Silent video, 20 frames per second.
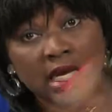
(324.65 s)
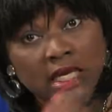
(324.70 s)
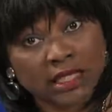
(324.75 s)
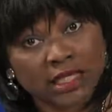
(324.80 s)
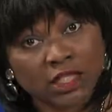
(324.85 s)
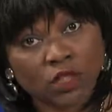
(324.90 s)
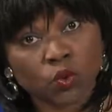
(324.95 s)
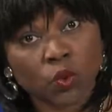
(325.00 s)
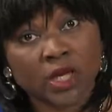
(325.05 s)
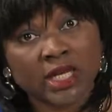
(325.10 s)

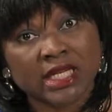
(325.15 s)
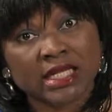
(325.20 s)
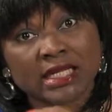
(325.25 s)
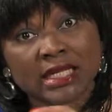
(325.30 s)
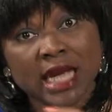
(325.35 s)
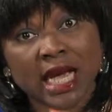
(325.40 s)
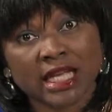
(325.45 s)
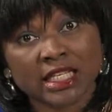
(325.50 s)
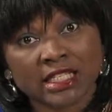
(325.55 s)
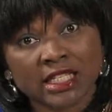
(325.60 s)
This one is
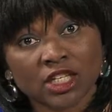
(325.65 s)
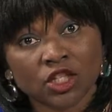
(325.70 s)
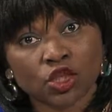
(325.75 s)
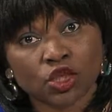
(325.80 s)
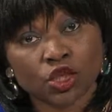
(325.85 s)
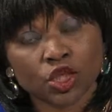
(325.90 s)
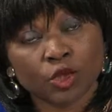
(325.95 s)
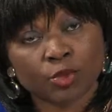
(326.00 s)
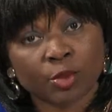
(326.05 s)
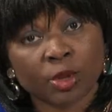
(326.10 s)
the
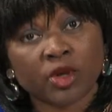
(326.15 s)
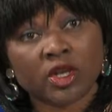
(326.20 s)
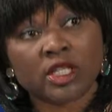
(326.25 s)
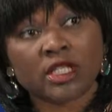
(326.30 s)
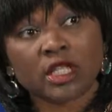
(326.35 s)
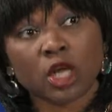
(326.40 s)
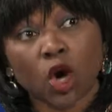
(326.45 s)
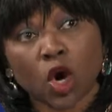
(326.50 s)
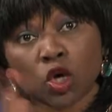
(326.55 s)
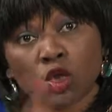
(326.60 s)
ancestral
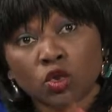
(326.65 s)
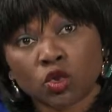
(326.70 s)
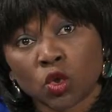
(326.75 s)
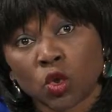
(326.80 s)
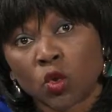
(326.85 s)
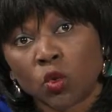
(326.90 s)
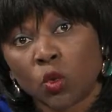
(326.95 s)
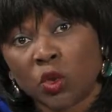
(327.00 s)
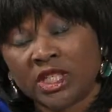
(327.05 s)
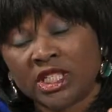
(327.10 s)
spirits
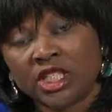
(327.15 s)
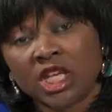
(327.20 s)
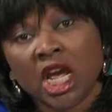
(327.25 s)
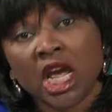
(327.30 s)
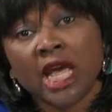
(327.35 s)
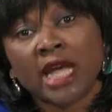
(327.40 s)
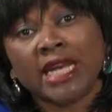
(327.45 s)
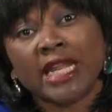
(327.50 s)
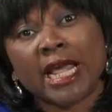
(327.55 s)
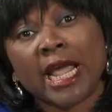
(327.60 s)
also, which
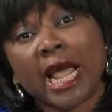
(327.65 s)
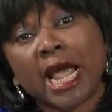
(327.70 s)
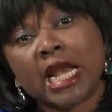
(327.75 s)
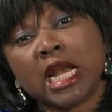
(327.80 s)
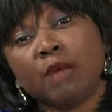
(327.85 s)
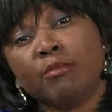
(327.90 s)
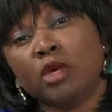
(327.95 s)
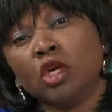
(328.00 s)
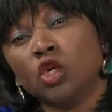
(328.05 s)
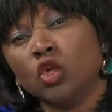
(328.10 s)
the
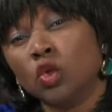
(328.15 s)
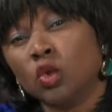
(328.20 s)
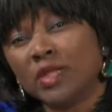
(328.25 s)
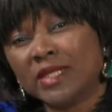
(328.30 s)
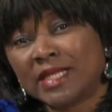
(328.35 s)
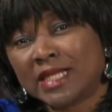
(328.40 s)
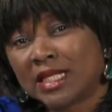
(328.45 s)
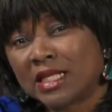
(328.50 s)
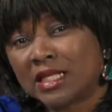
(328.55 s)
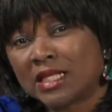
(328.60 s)
enemy
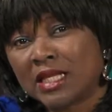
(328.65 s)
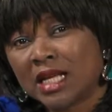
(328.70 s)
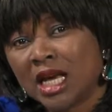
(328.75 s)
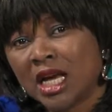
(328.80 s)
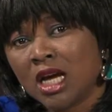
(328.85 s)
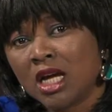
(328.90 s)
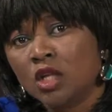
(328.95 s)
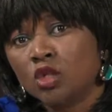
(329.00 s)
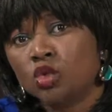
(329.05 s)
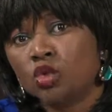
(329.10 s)
uses
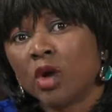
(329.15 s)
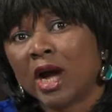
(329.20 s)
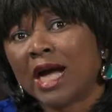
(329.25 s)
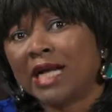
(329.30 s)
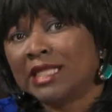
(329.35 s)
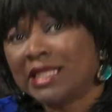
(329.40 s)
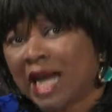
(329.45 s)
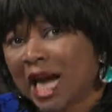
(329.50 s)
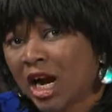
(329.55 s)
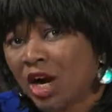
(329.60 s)
to
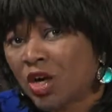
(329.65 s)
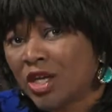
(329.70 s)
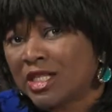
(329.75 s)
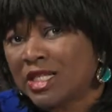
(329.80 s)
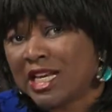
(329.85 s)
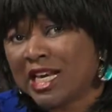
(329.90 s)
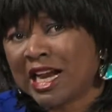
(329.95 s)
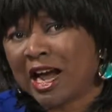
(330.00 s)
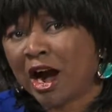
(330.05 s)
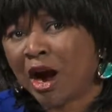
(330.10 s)
attack us
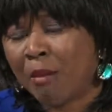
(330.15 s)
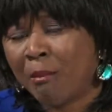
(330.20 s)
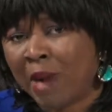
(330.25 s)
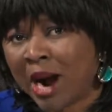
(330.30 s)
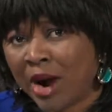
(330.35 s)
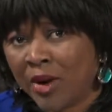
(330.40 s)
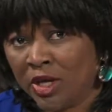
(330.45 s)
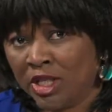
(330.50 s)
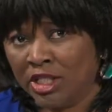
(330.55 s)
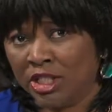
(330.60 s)
in our
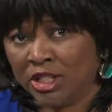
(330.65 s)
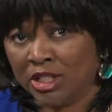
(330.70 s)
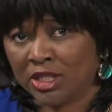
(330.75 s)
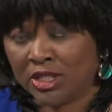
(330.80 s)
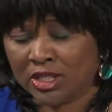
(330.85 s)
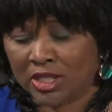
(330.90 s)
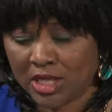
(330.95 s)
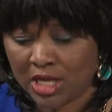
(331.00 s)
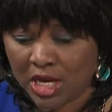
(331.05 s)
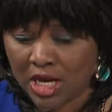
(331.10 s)

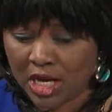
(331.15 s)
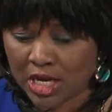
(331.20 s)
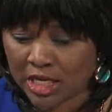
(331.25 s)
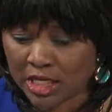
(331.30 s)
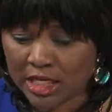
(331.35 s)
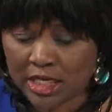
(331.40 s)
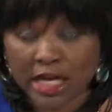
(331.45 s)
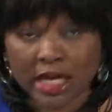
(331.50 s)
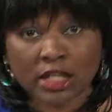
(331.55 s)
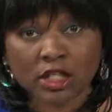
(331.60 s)
marriages
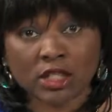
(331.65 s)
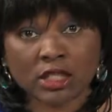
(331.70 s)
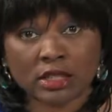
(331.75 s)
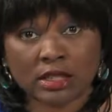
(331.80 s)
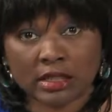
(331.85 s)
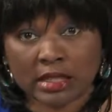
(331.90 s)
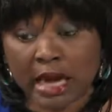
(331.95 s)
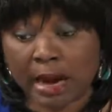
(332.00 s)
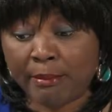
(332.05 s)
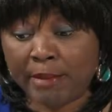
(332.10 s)
yes,
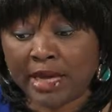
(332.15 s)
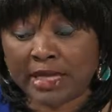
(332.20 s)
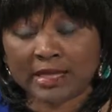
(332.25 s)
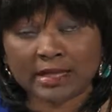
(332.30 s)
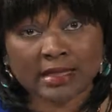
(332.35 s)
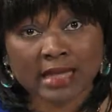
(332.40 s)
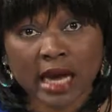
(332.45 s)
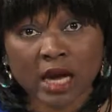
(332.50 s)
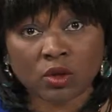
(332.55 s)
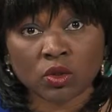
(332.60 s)
that might
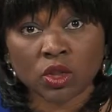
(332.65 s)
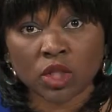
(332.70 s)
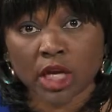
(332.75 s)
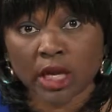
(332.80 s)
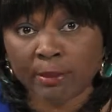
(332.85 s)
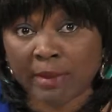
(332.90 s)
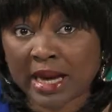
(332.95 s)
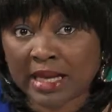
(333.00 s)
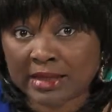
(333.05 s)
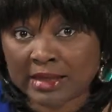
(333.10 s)
sound,
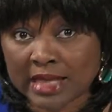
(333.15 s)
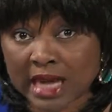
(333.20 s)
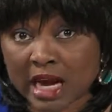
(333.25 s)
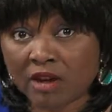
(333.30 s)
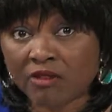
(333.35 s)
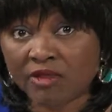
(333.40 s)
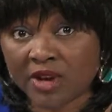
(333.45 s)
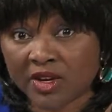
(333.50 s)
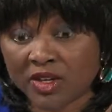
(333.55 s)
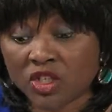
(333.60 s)
it might
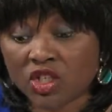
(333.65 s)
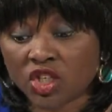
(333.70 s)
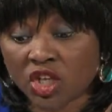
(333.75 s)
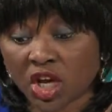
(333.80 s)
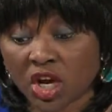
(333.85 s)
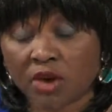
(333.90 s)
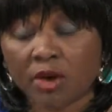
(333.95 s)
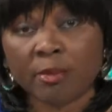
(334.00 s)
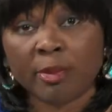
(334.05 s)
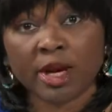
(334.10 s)
sound very
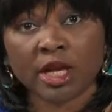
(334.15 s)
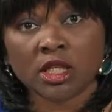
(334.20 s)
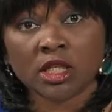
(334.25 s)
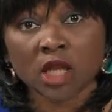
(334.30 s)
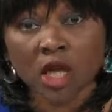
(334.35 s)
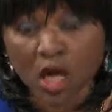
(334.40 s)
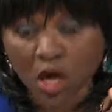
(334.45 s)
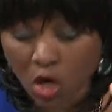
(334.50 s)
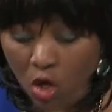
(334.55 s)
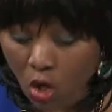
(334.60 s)
scary, but
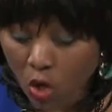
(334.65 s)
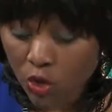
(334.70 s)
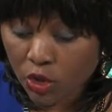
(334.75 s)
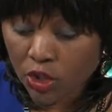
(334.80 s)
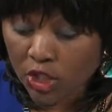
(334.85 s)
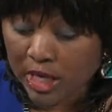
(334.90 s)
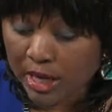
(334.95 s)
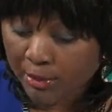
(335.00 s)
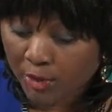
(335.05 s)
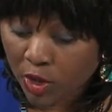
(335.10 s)
hold
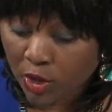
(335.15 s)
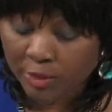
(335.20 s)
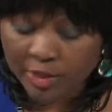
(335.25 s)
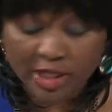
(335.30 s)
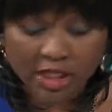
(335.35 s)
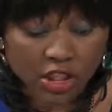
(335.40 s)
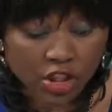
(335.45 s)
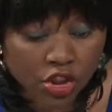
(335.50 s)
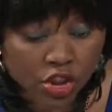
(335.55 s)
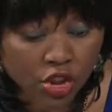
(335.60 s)
on, I'm going to be
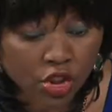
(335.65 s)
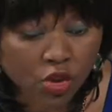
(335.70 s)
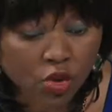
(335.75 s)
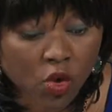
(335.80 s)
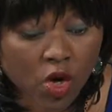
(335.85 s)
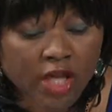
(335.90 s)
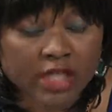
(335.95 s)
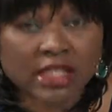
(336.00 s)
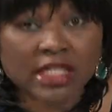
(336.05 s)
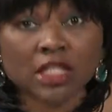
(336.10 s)
teaching you
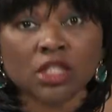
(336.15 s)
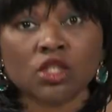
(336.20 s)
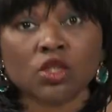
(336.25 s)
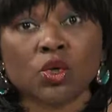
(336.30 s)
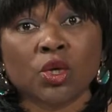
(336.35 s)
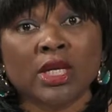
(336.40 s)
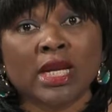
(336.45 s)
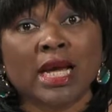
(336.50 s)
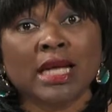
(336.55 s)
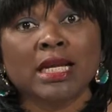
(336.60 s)
on this
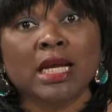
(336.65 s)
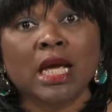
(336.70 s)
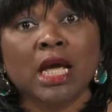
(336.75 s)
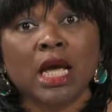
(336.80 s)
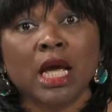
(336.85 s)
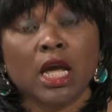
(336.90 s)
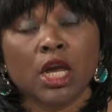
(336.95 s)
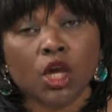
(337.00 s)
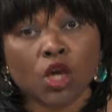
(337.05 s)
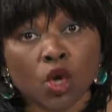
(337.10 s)
so that,
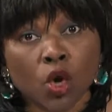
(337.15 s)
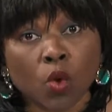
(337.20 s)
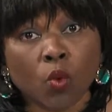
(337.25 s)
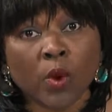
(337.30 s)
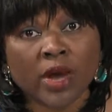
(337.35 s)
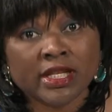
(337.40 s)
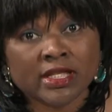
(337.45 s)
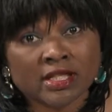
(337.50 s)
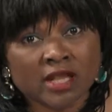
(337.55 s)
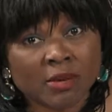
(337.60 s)
you know,
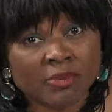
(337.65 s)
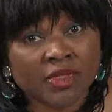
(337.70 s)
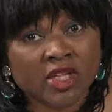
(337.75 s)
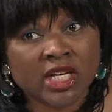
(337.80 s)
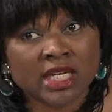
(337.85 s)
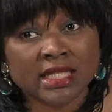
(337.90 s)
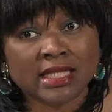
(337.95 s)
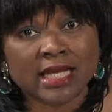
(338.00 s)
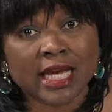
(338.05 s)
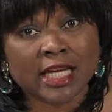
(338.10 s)
when something
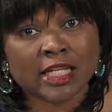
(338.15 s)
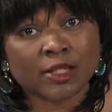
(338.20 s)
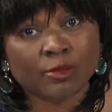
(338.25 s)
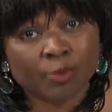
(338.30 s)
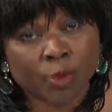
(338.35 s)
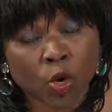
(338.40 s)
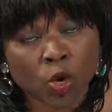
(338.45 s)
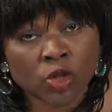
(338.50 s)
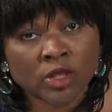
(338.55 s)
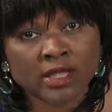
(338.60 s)
is
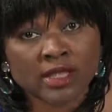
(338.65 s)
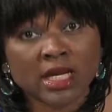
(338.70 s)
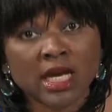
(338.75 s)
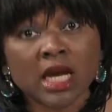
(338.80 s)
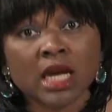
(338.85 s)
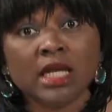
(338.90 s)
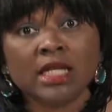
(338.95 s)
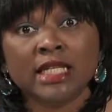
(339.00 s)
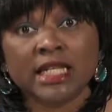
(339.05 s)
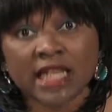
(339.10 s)
exposed,
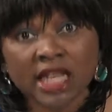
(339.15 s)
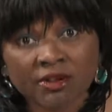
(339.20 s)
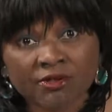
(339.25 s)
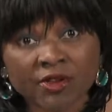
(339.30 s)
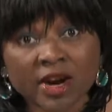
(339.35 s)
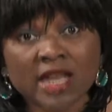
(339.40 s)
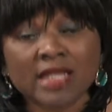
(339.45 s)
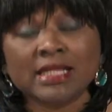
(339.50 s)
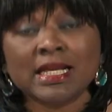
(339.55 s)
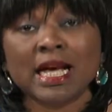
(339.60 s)

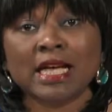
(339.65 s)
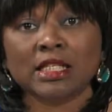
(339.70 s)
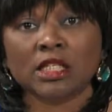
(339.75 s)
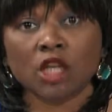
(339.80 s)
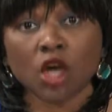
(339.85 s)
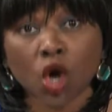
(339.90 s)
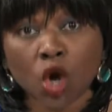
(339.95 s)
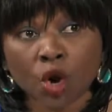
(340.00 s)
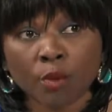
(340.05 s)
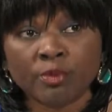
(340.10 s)
deliverance has
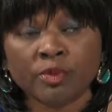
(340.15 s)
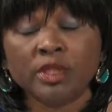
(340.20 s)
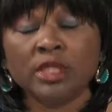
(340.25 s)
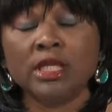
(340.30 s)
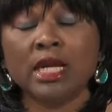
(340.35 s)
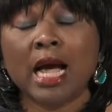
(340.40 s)
come.